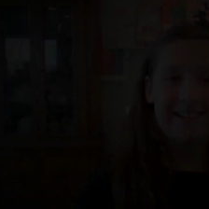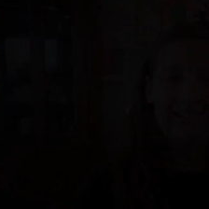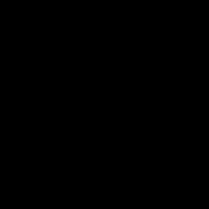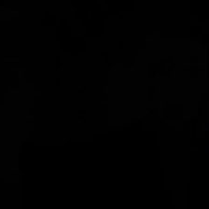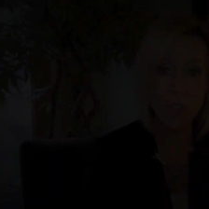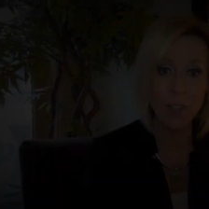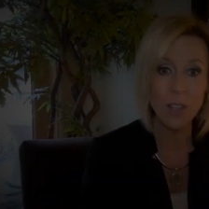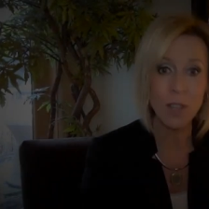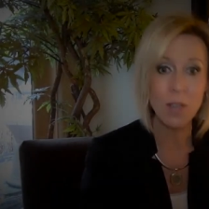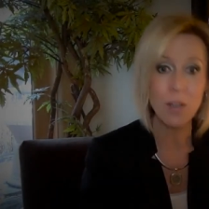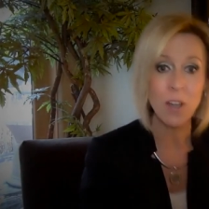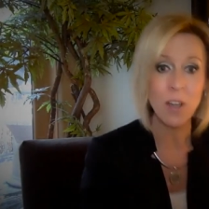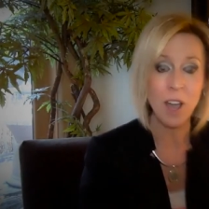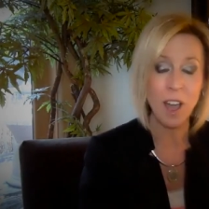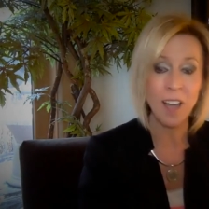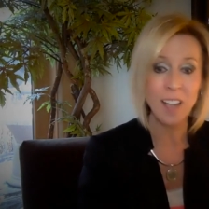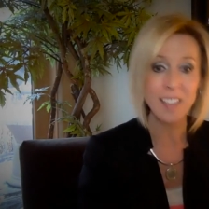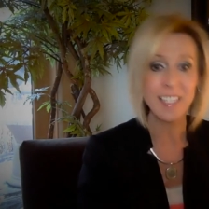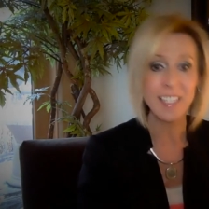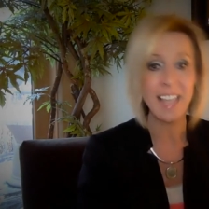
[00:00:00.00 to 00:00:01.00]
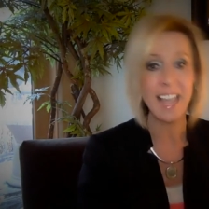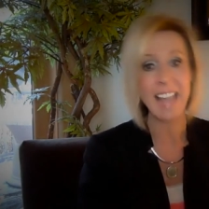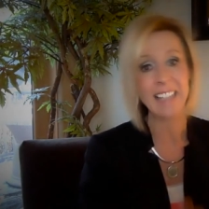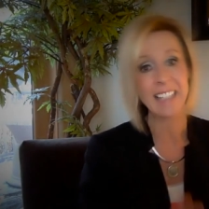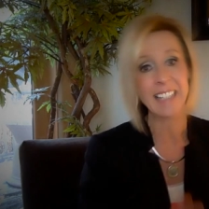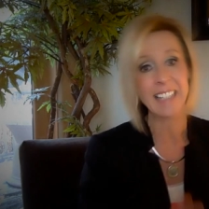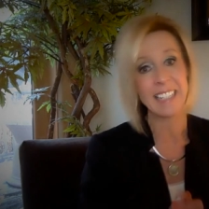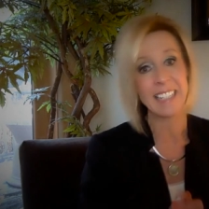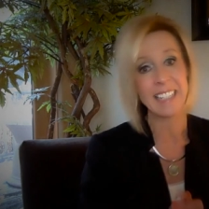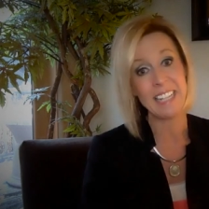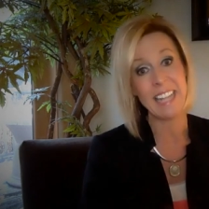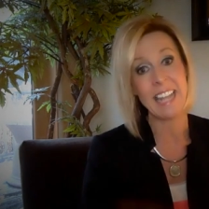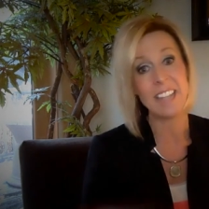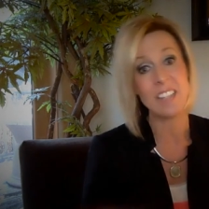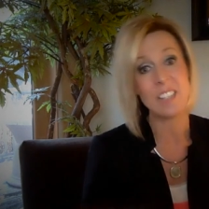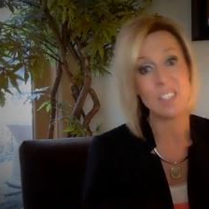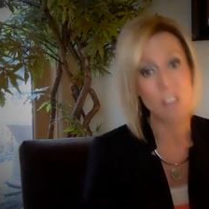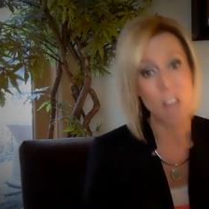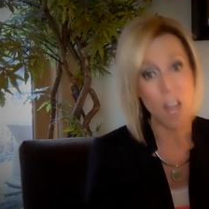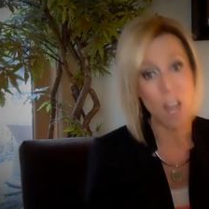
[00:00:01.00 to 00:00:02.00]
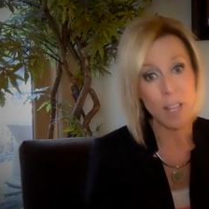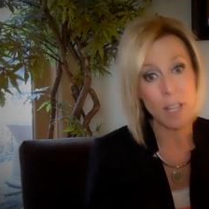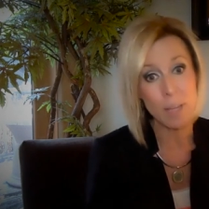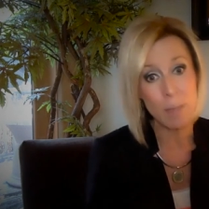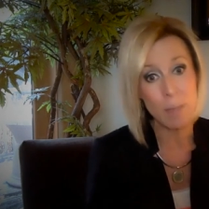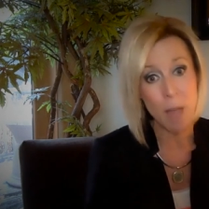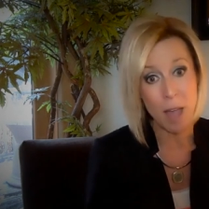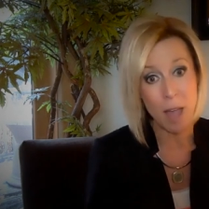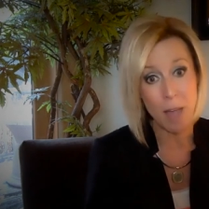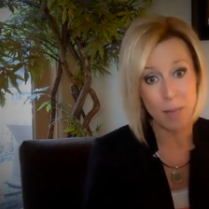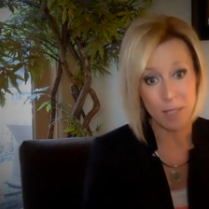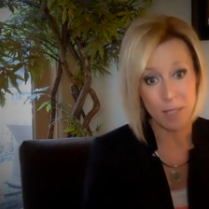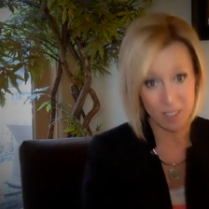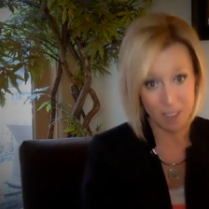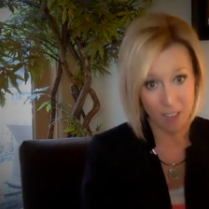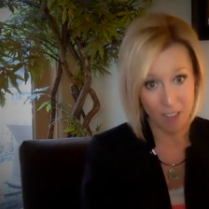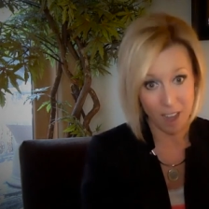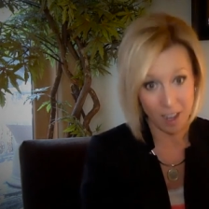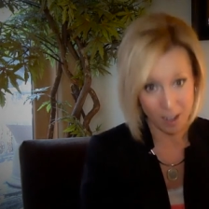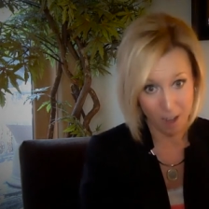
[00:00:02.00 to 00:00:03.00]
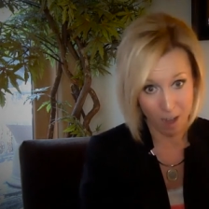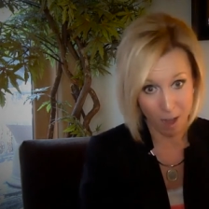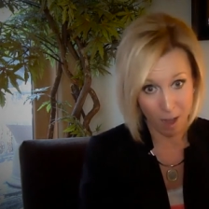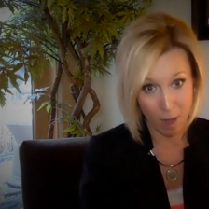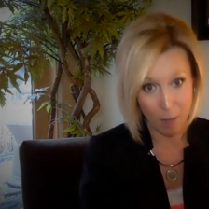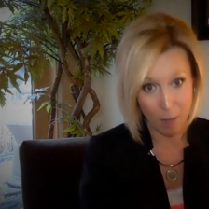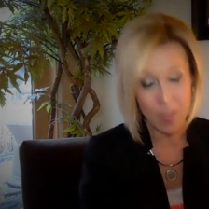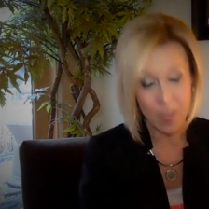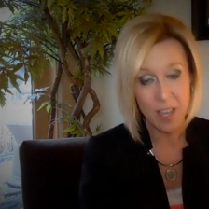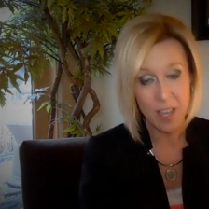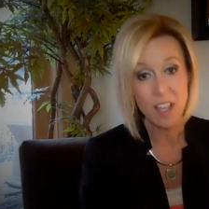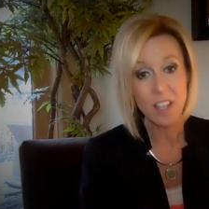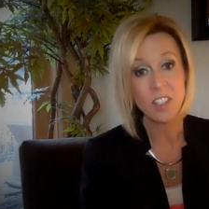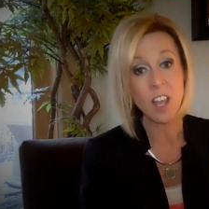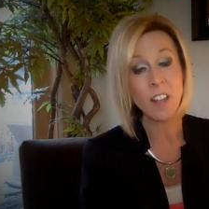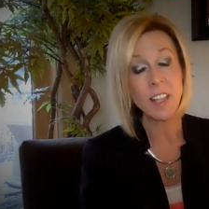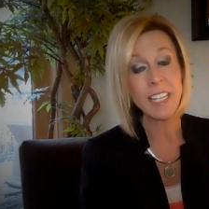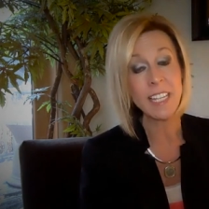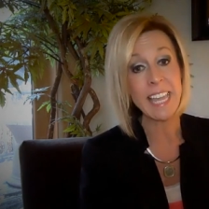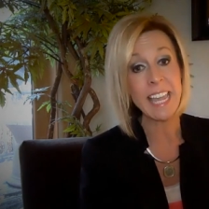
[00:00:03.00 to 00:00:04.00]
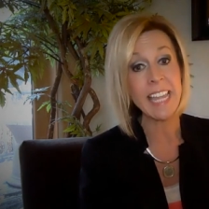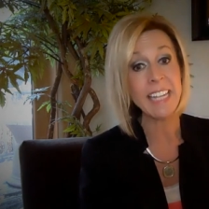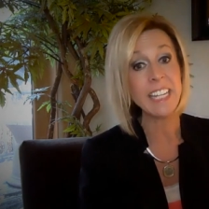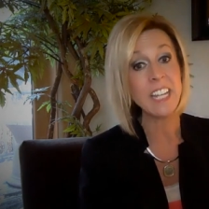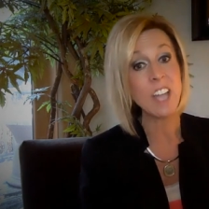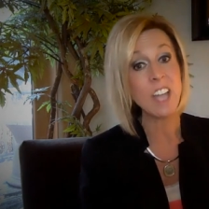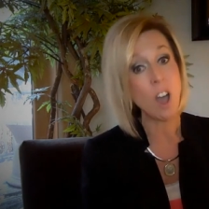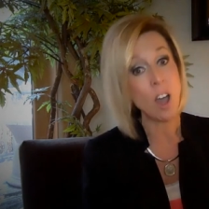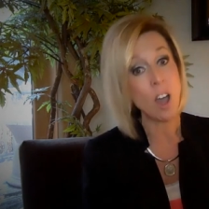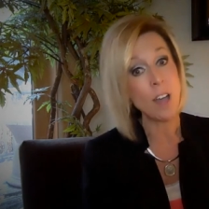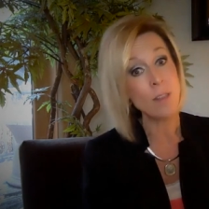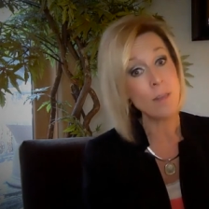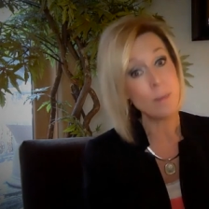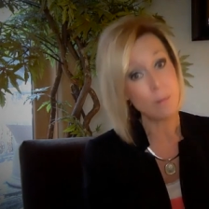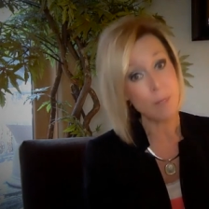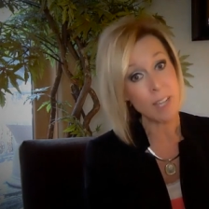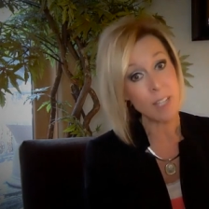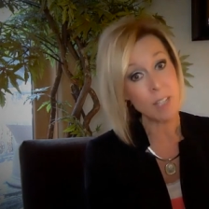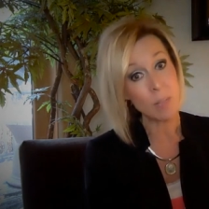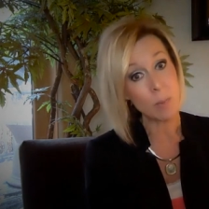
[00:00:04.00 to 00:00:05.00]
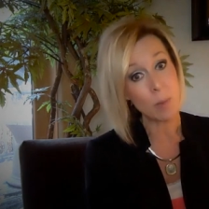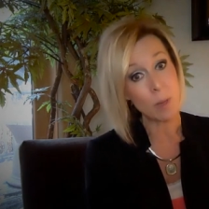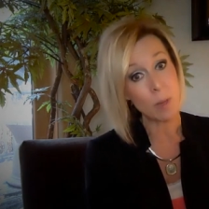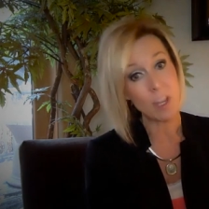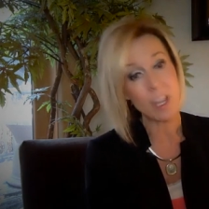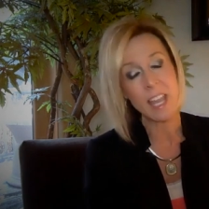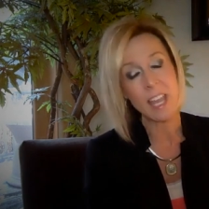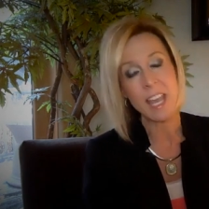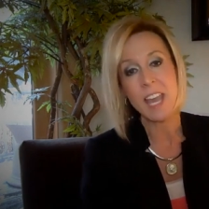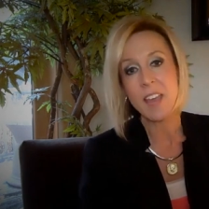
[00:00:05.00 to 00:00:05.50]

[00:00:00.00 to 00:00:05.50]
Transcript: Also, contact Alina at zollipops.com, Zolli Candy on Facebook.